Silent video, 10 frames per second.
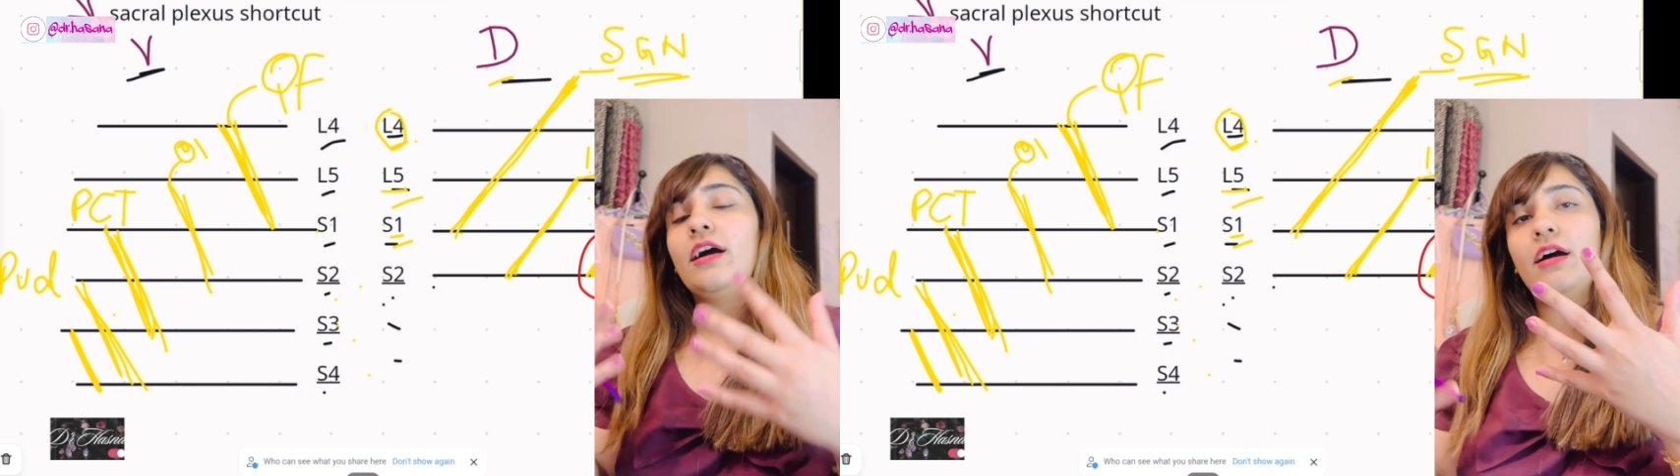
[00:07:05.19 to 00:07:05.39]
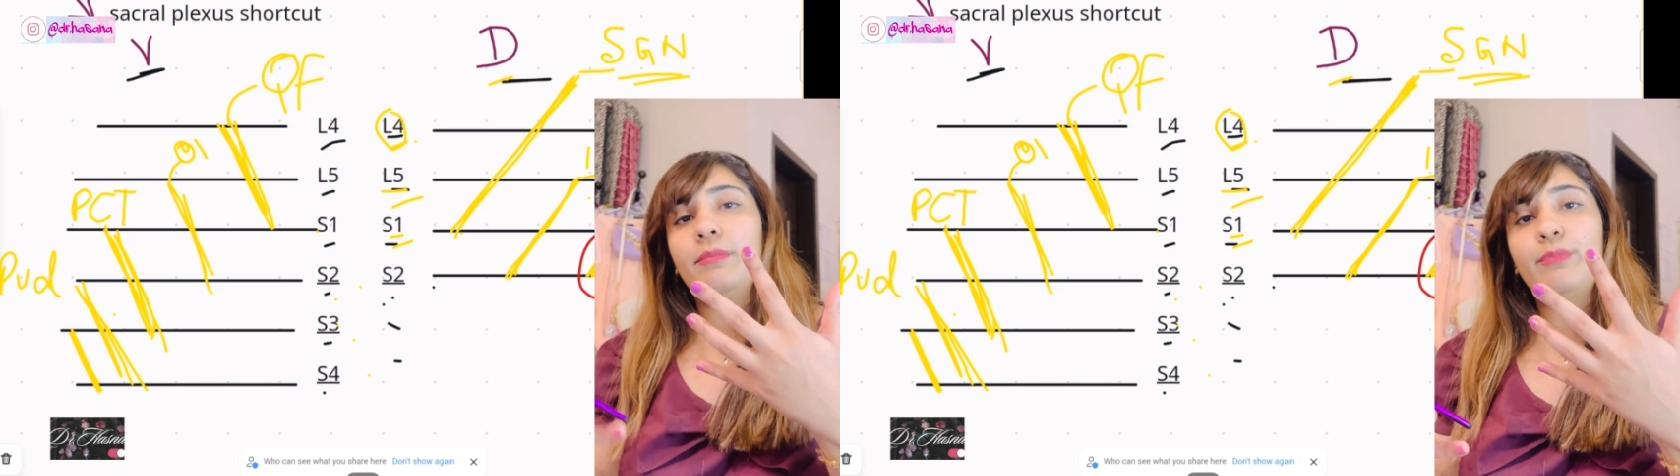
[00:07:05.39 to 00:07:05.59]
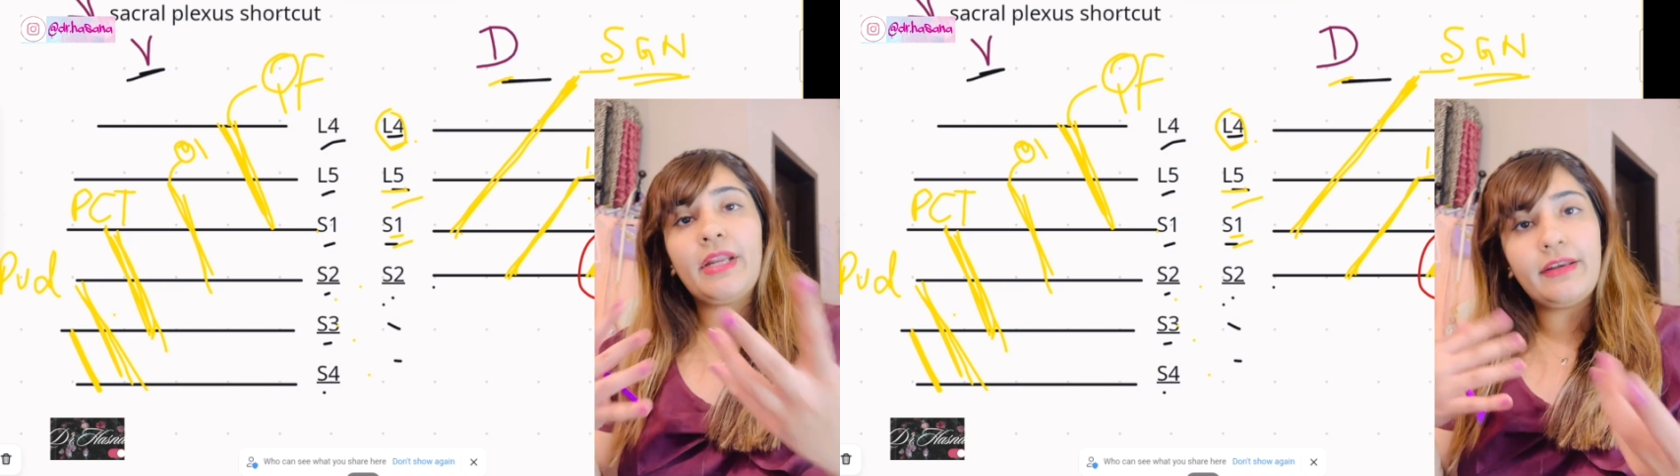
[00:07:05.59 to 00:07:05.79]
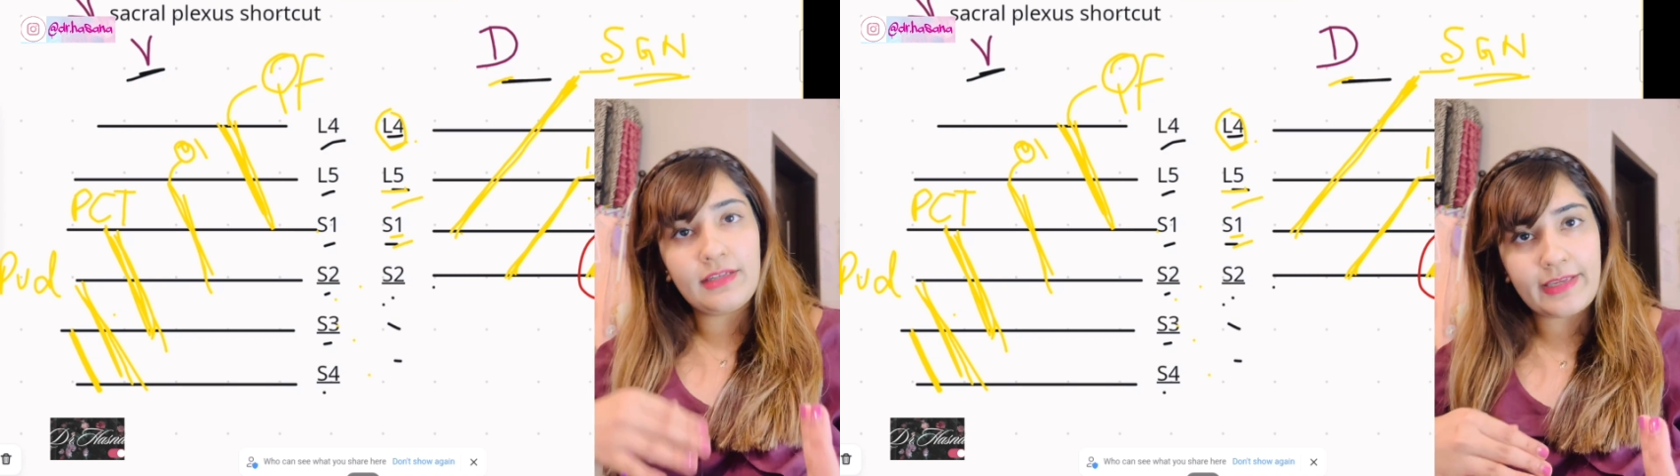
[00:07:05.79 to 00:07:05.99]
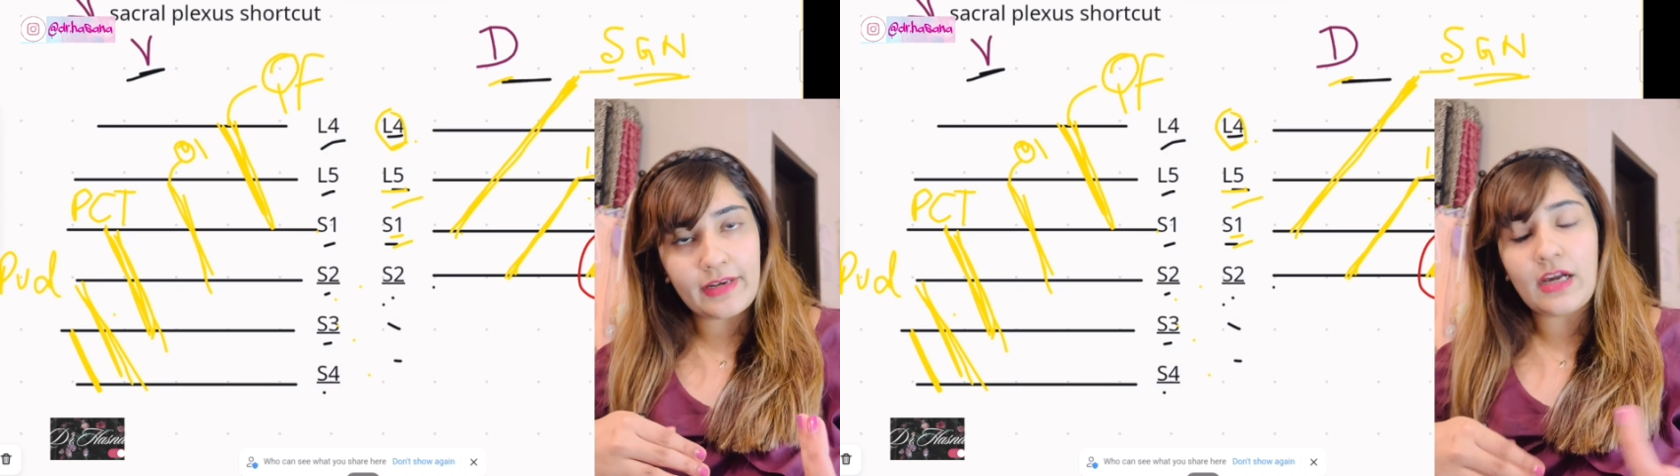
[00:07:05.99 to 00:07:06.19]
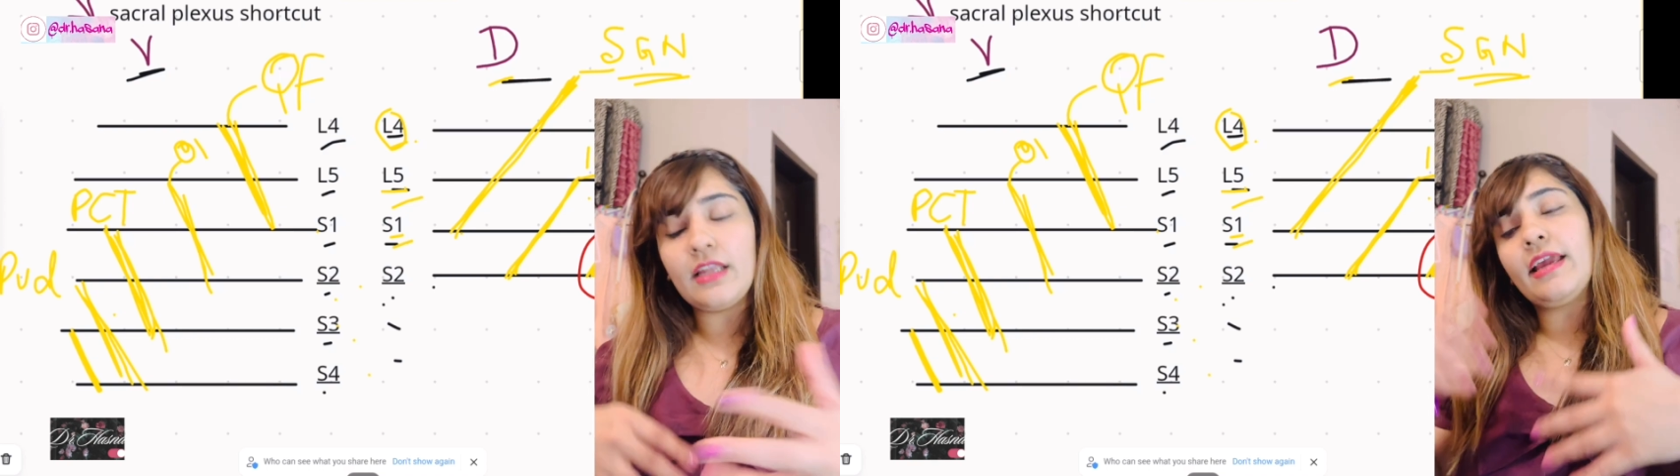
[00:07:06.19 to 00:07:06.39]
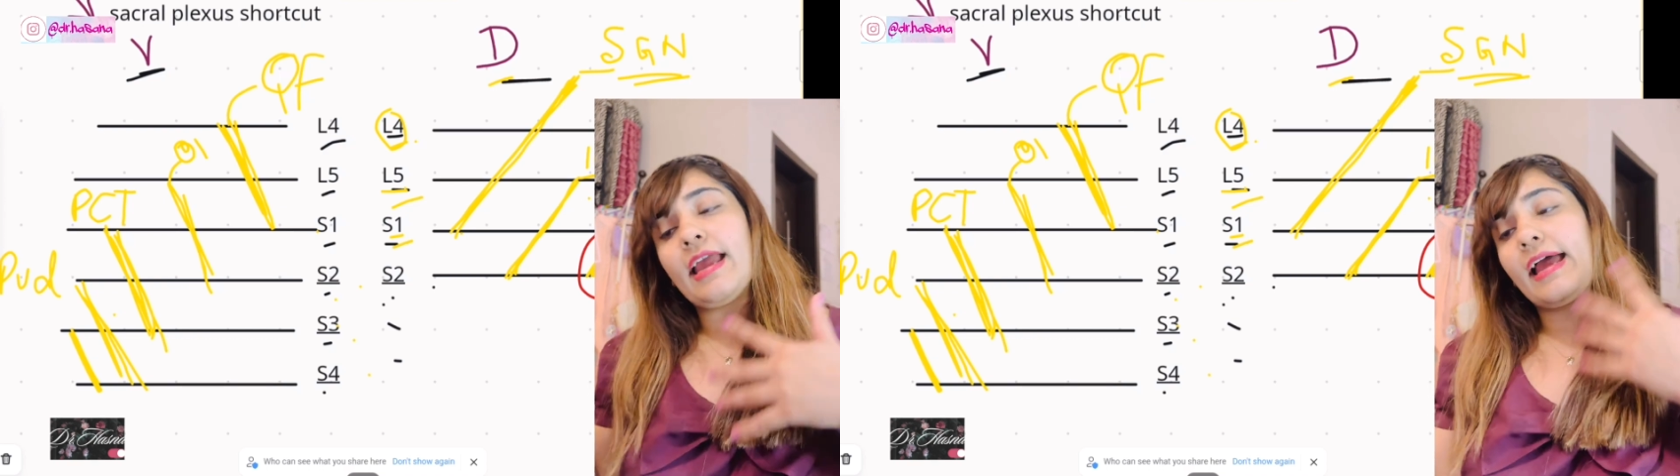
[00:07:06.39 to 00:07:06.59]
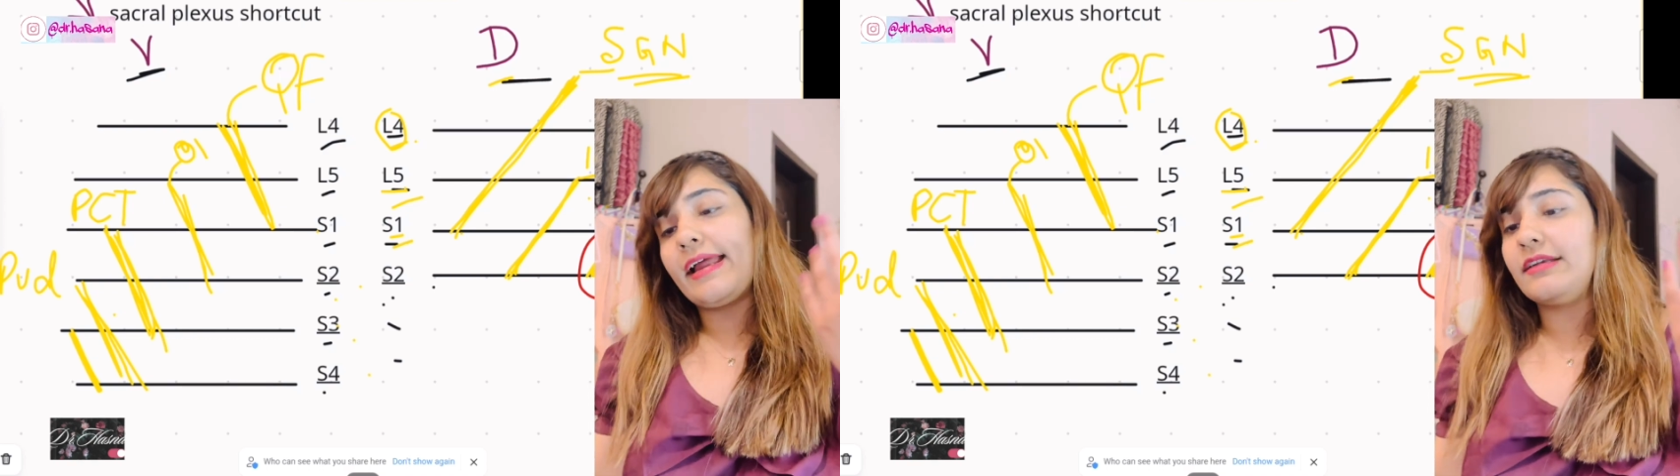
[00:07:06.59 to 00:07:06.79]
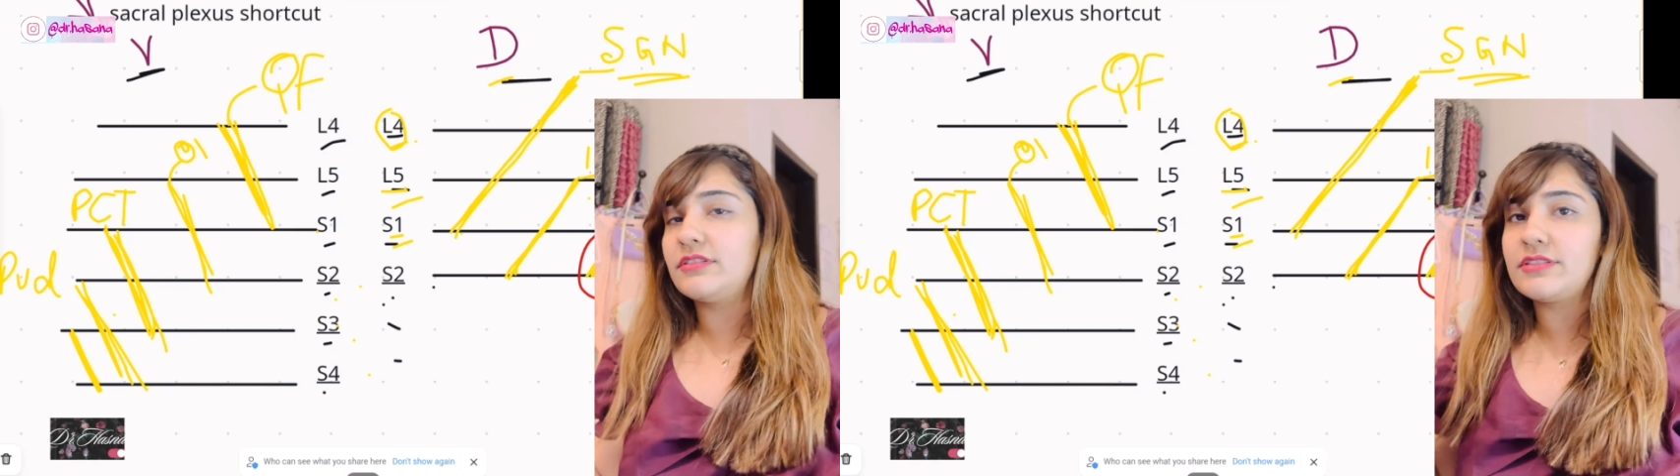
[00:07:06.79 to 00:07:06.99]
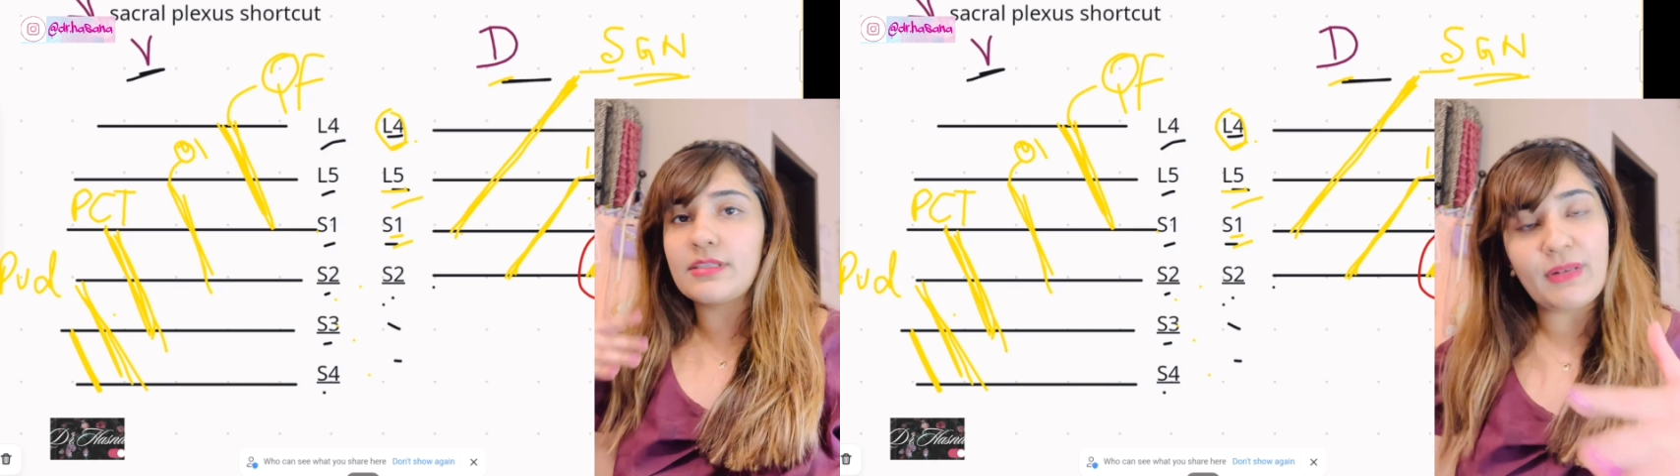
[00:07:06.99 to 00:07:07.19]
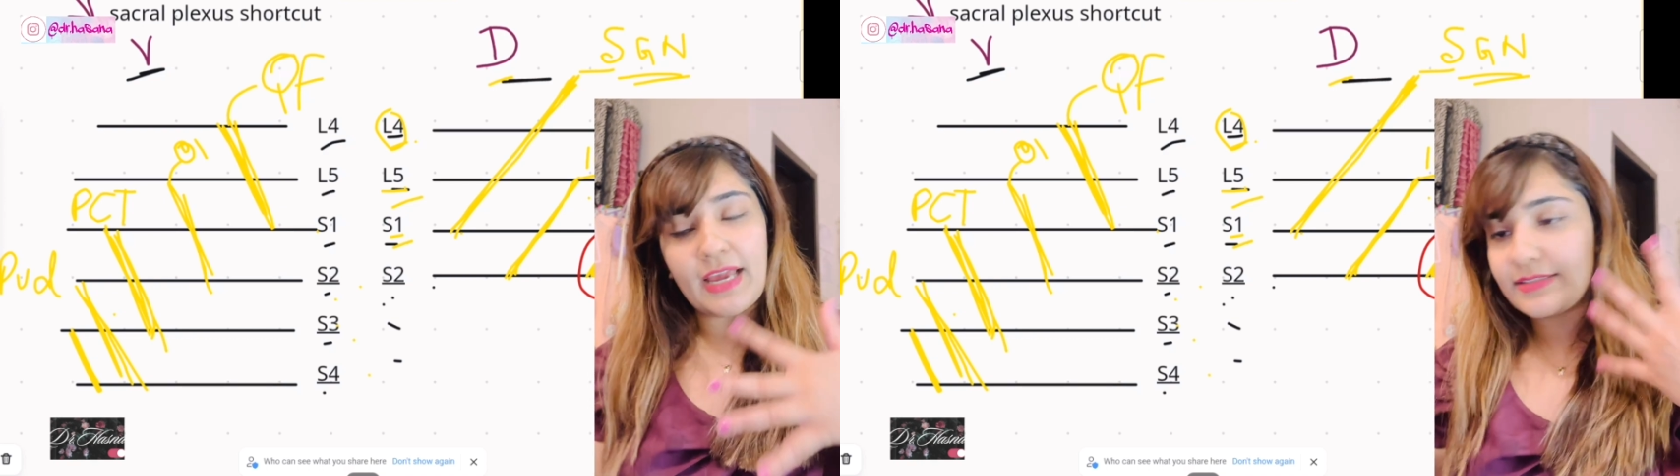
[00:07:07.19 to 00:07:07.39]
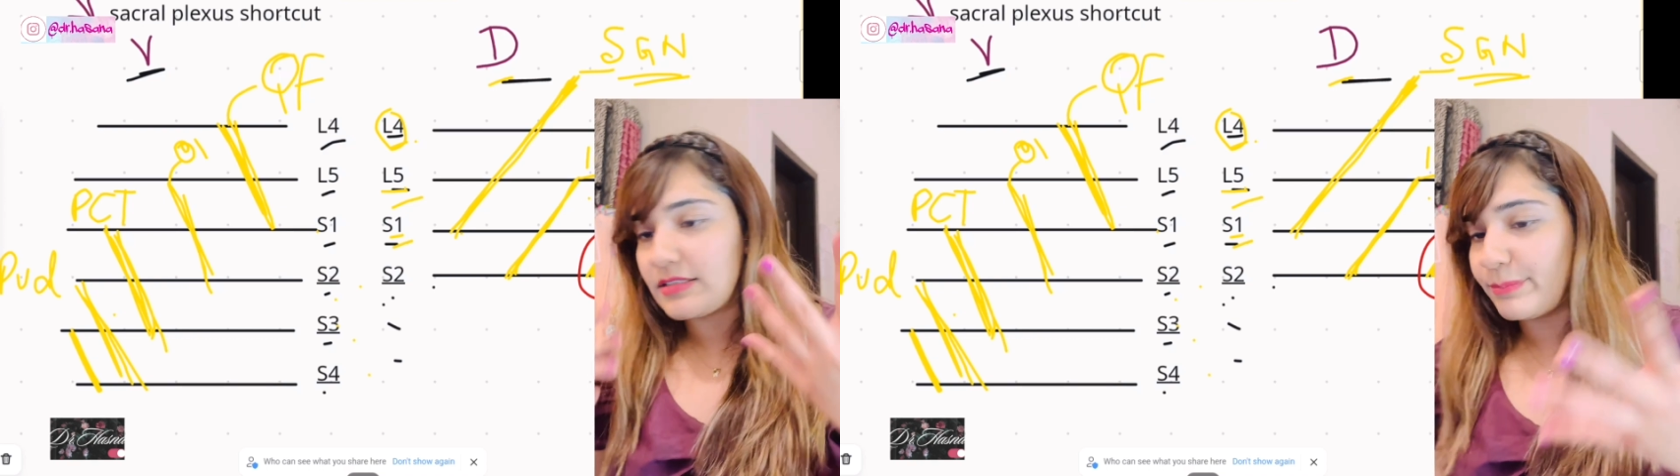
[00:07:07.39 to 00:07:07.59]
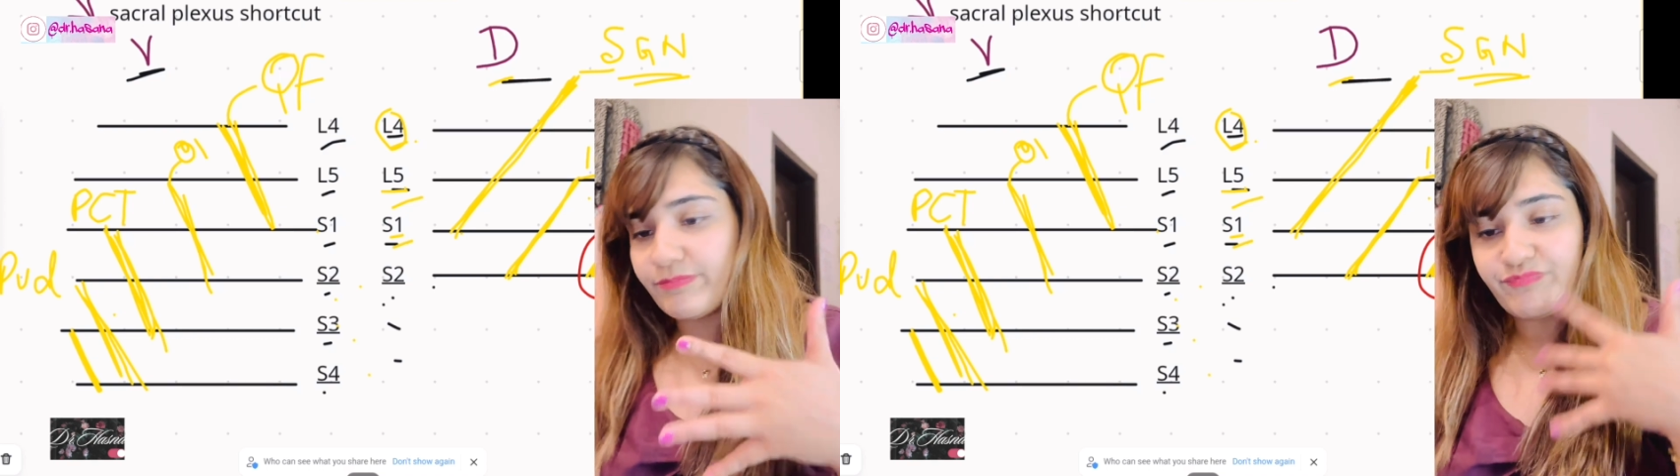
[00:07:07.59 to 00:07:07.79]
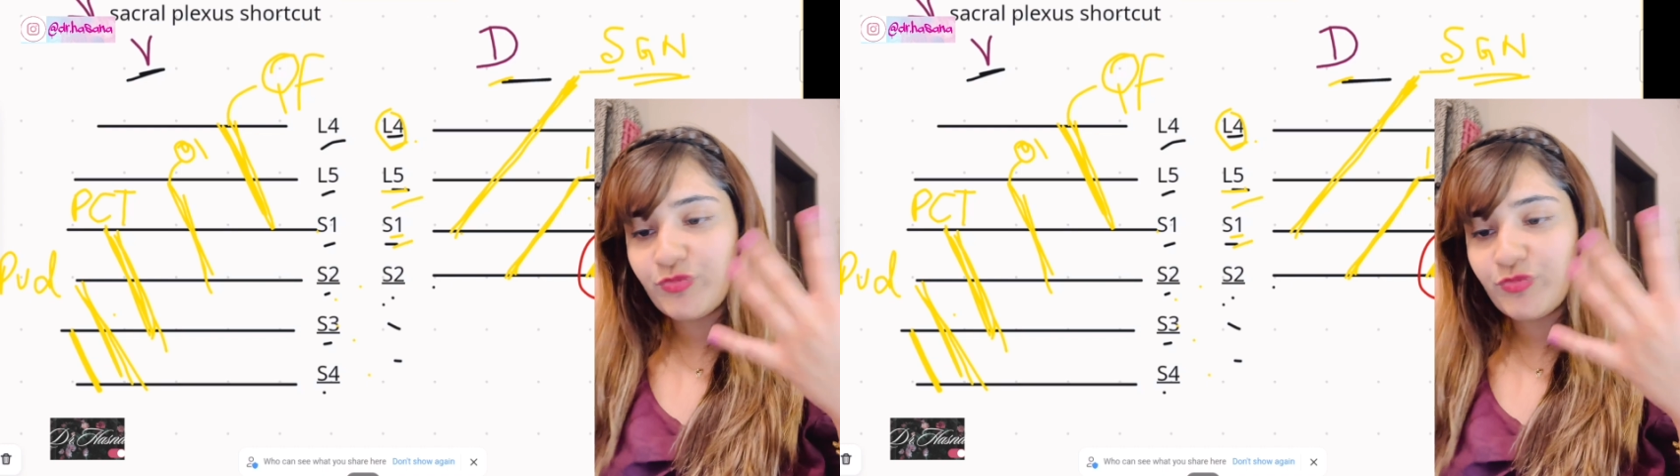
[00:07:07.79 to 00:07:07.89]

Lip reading: pudendal canal and supplies the